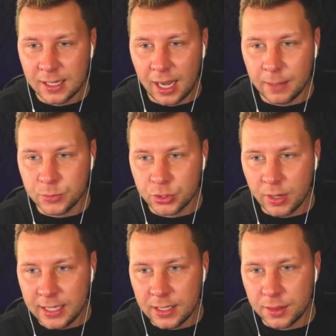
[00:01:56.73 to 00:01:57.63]
I'm
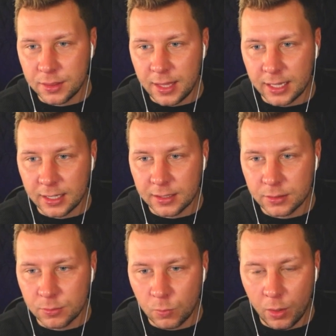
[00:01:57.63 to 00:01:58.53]
trying to think.
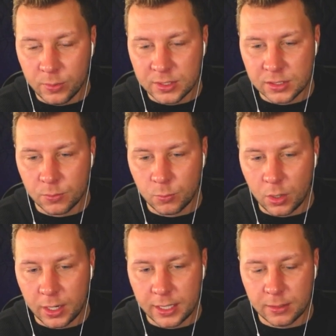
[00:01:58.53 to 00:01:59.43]
What was the
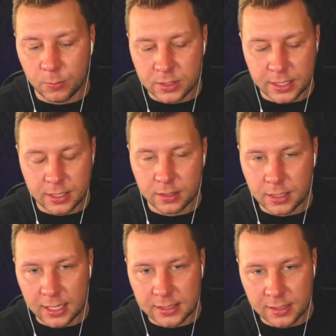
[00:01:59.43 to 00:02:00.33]
one? Was it
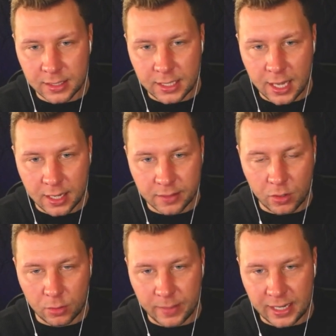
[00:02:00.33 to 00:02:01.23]
Godzilla King of
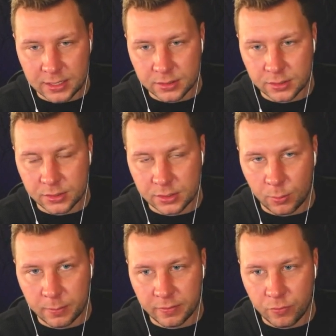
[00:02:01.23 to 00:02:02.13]
All Monsters, the
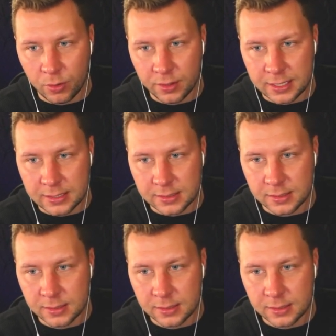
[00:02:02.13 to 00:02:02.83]
one before this?